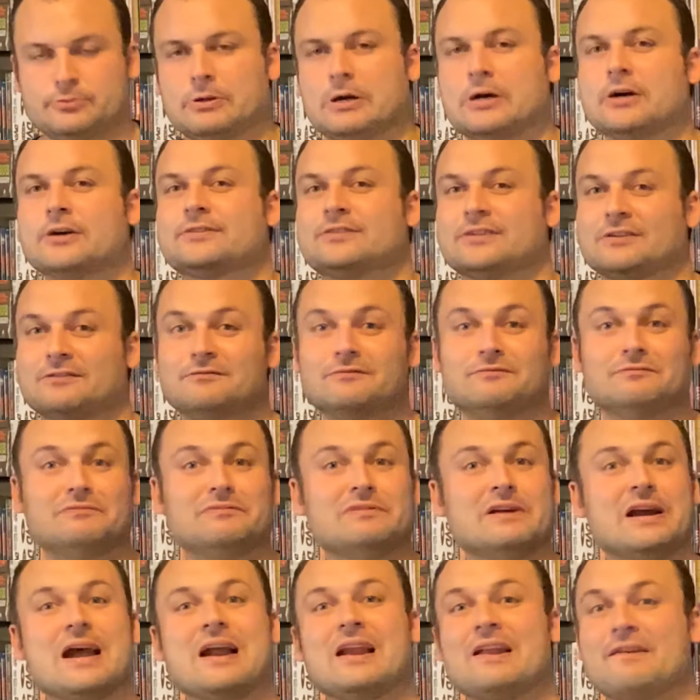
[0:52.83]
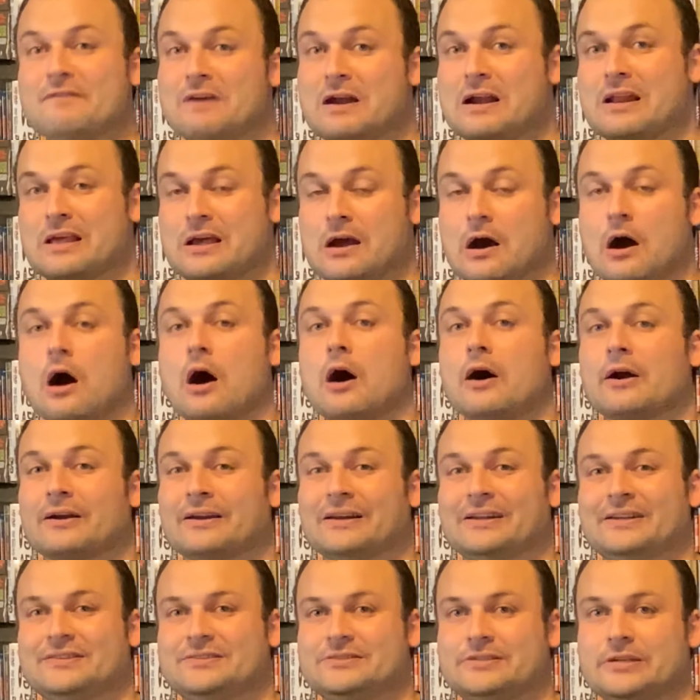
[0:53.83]
was a really, really hard
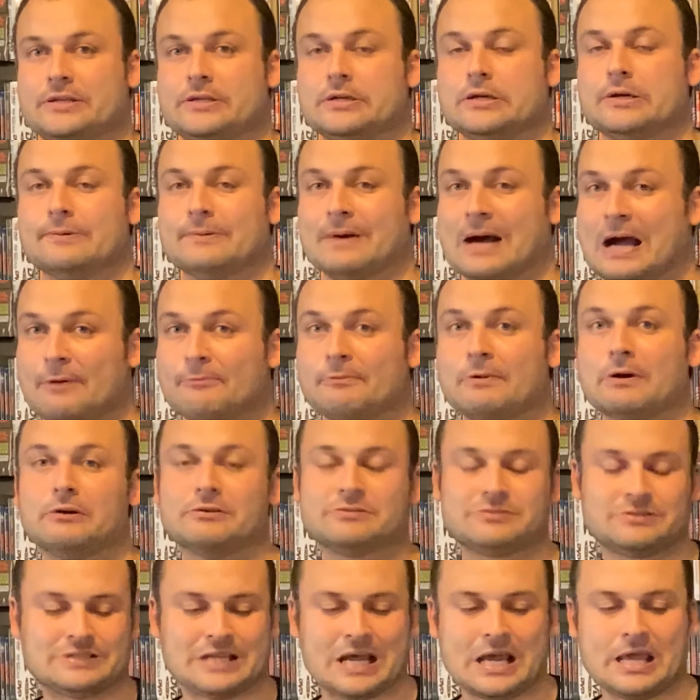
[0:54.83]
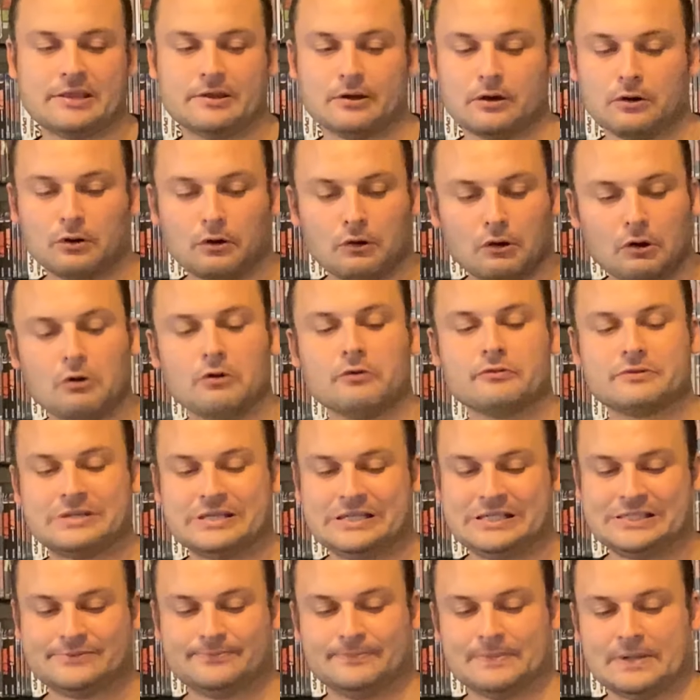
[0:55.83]
list to do. I will say that all
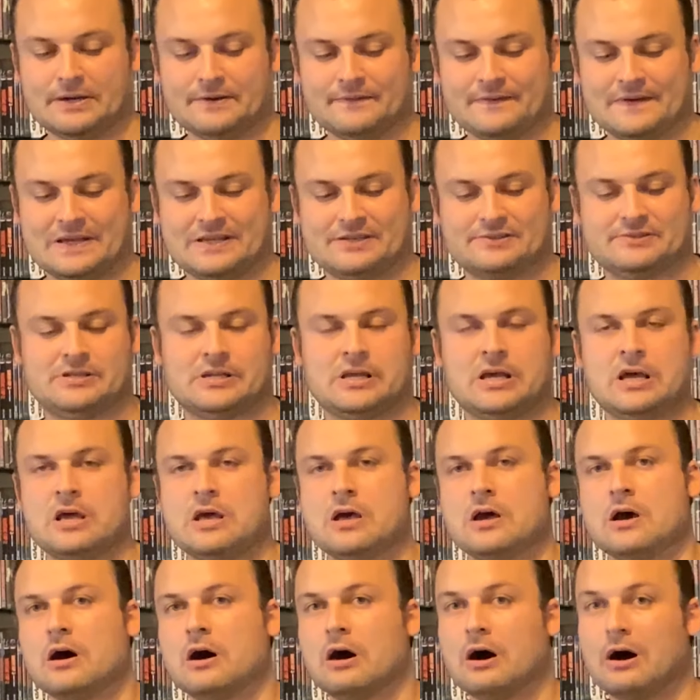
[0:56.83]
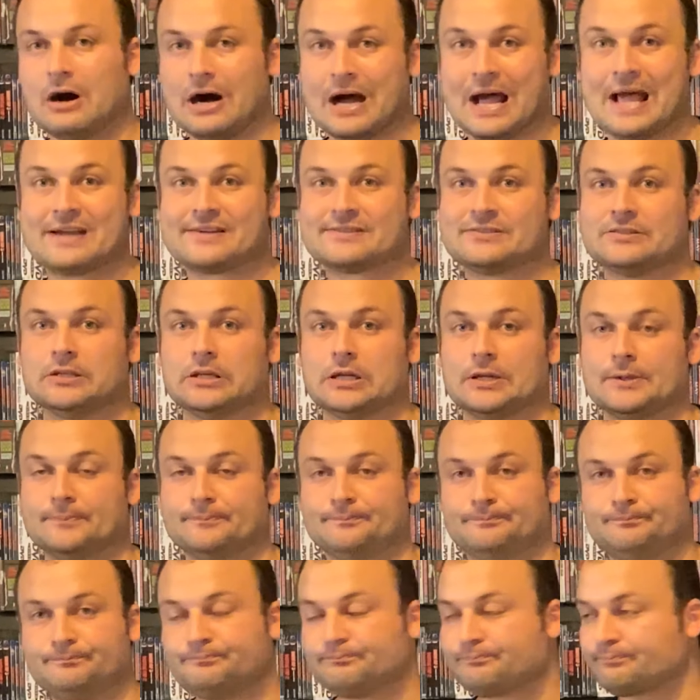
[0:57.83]
these movies are
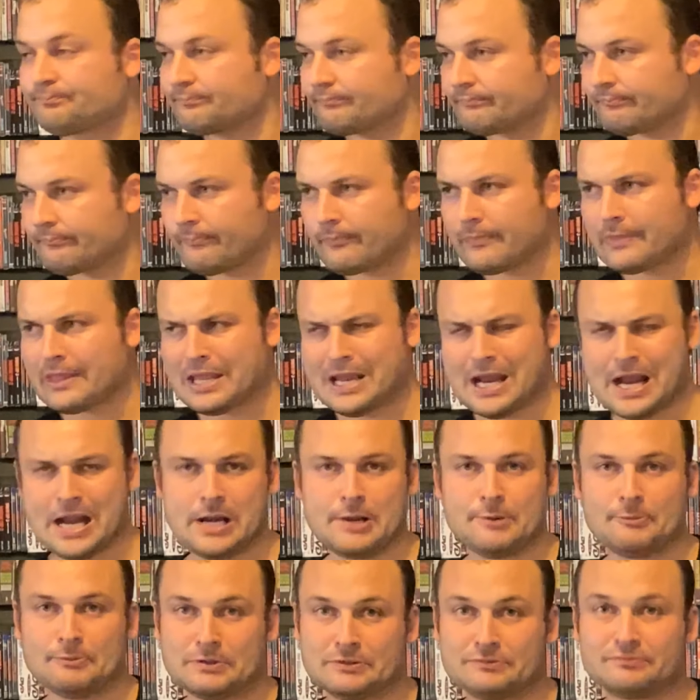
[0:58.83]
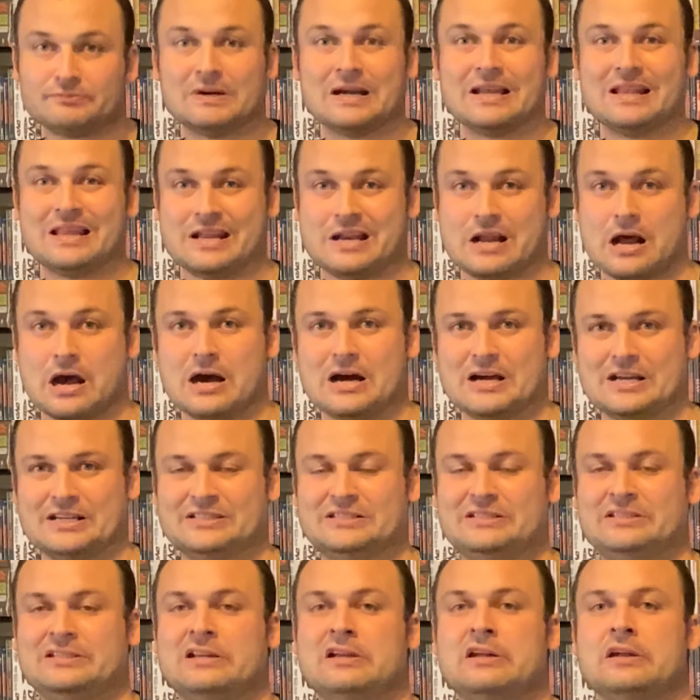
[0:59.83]
excellent. And it was really
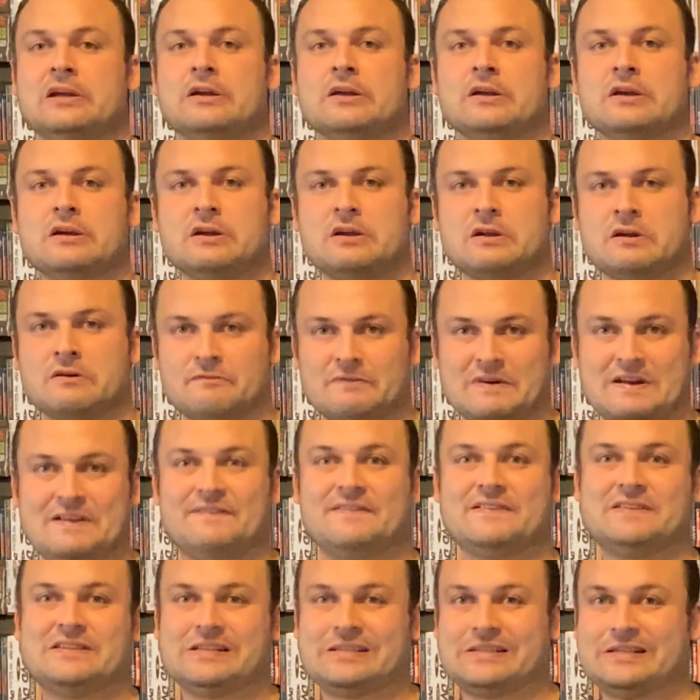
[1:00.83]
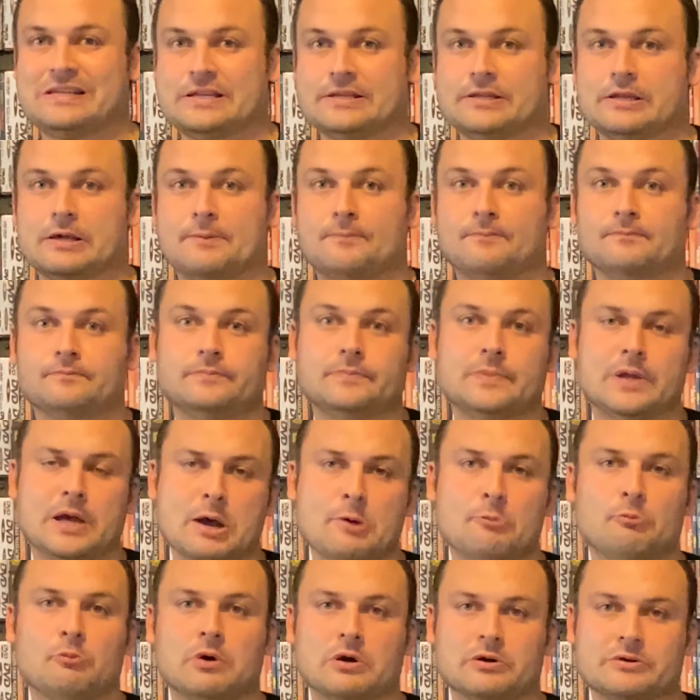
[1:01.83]
nice revisiting them
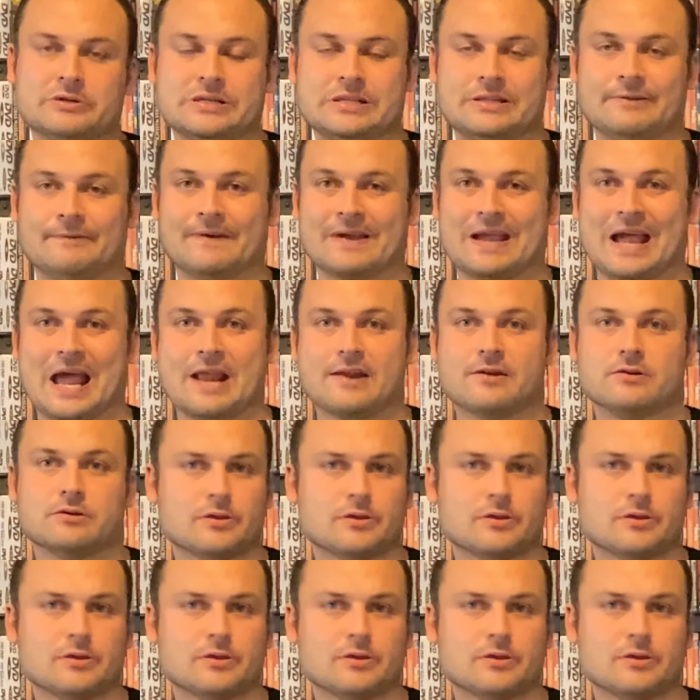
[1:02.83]
and watching them again.